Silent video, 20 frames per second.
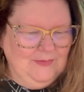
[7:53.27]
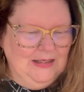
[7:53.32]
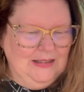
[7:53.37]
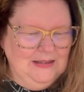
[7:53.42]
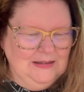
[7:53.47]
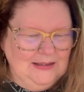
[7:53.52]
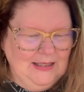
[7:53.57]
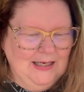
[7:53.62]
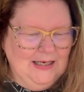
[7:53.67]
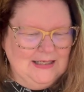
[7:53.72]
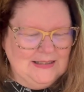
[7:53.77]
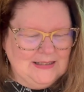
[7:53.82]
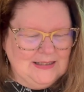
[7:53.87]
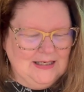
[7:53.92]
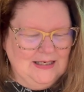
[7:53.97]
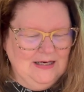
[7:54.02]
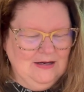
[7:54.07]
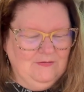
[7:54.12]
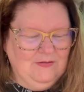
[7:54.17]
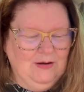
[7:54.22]
Like I
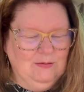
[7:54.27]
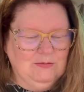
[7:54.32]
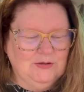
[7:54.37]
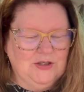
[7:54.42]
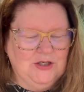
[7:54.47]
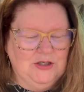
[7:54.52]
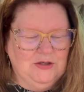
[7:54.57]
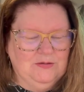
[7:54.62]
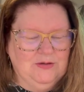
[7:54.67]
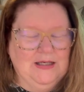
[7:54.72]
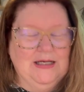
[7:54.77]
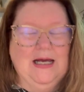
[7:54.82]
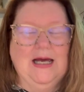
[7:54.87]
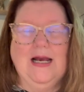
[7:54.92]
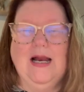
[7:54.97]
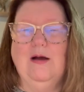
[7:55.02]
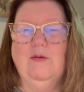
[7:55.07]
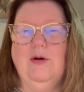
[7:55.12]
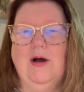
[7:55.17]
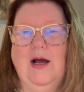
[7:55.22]
said, if I were to do it
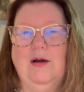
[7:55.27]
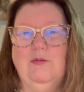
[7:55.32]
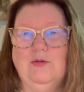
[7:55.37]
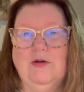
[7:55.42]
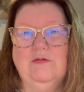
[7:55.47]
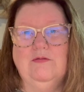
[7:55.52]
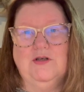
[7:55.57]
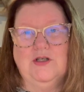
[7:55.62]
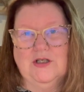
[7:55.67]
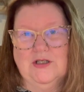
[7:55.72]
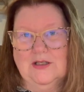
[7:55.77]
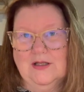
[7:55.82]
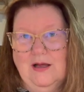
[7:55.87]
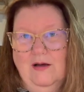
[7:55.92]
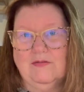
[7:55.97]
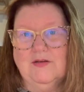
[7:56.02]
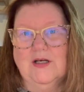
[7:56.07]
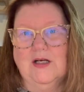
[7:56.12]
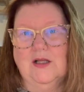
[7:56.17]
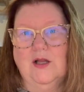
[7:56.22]
again, I would have just
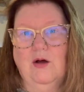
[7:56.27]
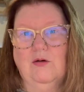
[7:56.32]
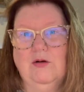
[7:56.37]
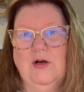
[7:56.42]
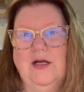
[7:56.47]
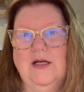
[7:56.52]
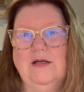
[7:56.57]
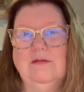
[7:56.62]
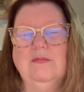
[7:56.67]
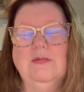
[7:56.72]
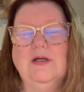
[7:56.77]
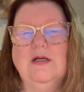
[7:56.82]
left it alone and